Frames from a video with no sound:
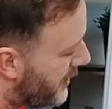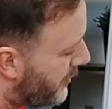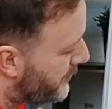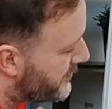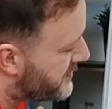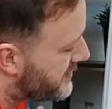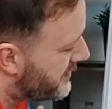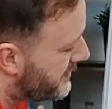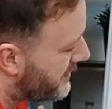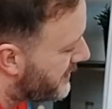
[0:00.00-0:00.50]
help
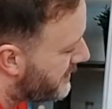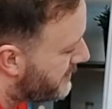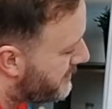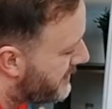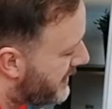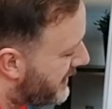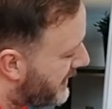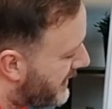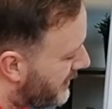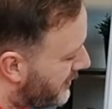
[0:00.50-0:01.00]
to
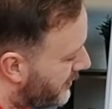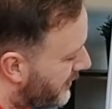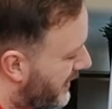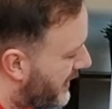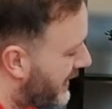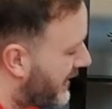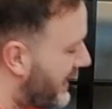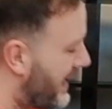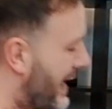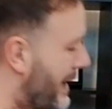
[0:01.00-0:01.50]
make it look
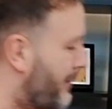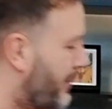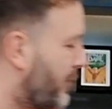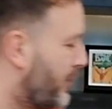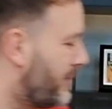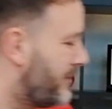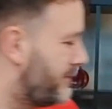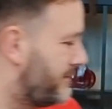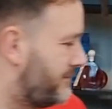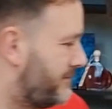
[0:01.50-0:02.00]
like an
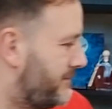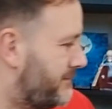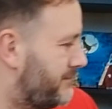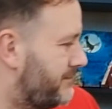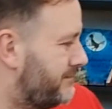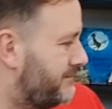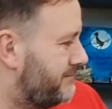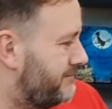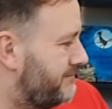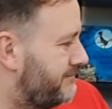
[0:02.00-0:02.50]
apple.
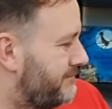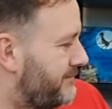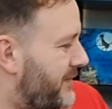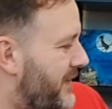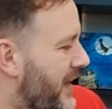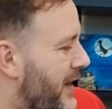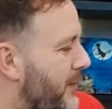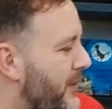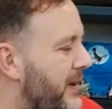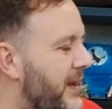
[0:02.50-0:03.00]
And
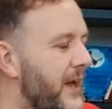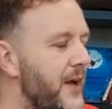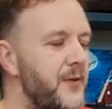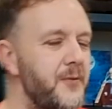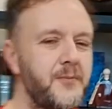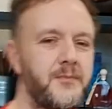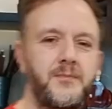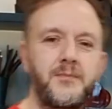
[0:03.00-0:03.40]
there we go.